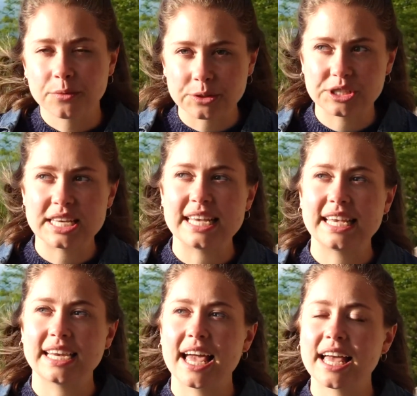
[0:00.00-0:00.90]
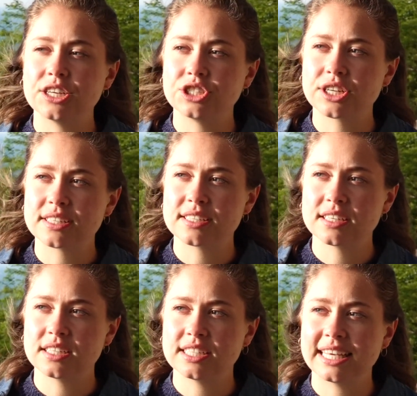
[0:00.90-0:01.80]
and the routine, and
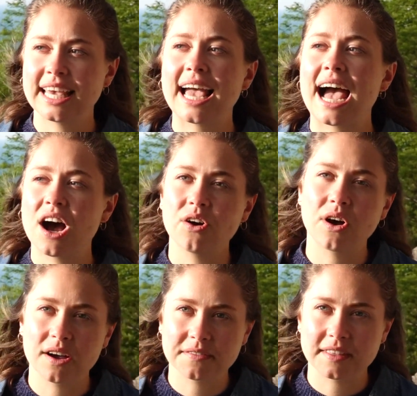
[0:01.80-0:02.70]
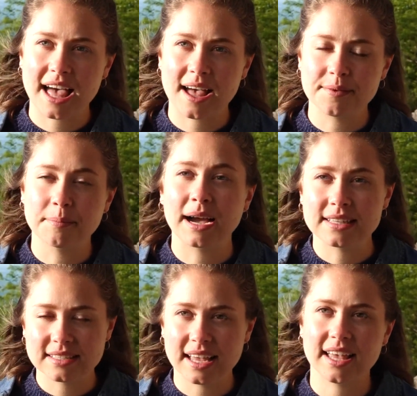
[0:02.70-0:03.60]
just to get get out of that
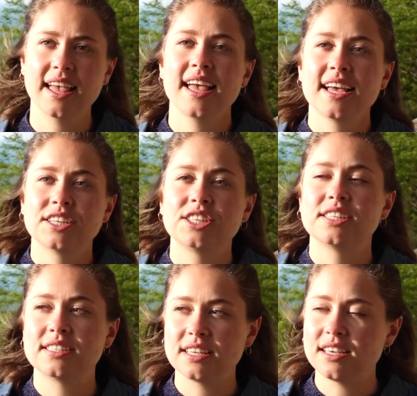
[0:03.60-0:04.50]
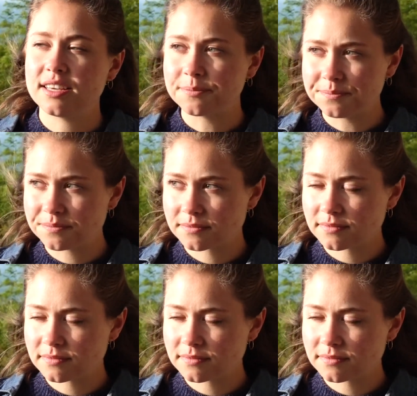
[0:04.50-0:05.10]
mindset to see